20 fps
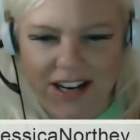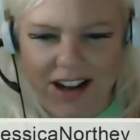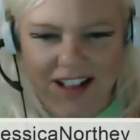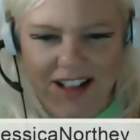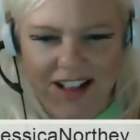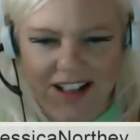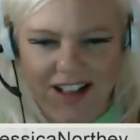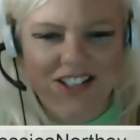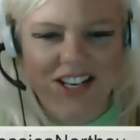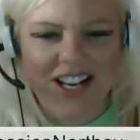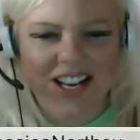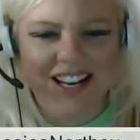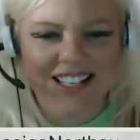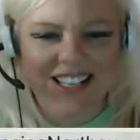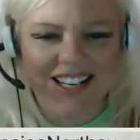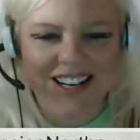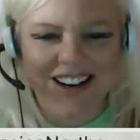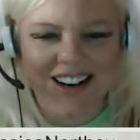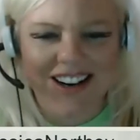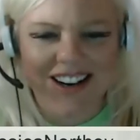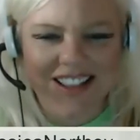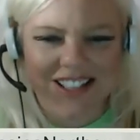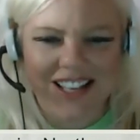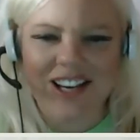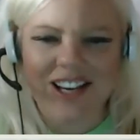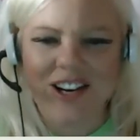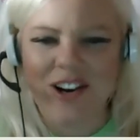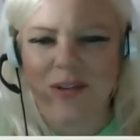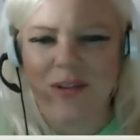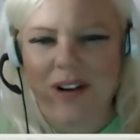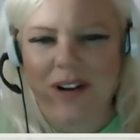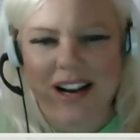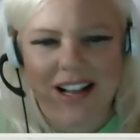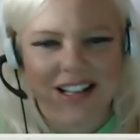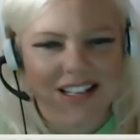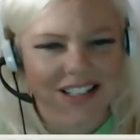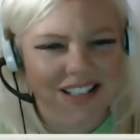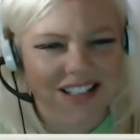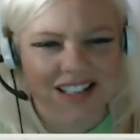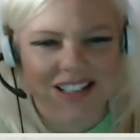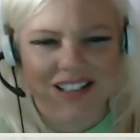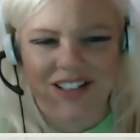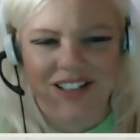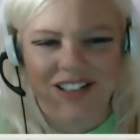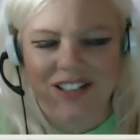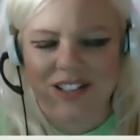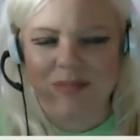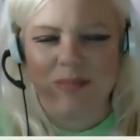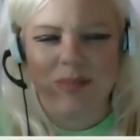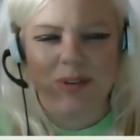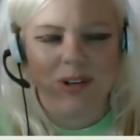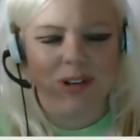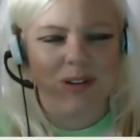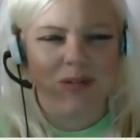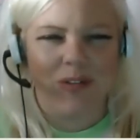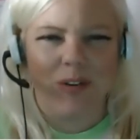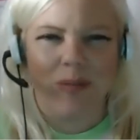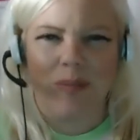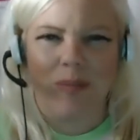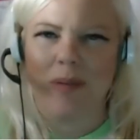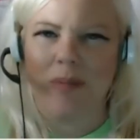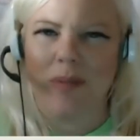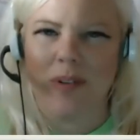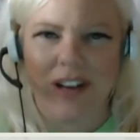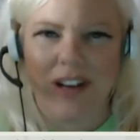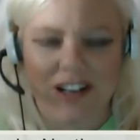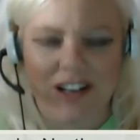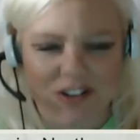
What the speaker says: All this. You know what? I just think there's some beautiful people in country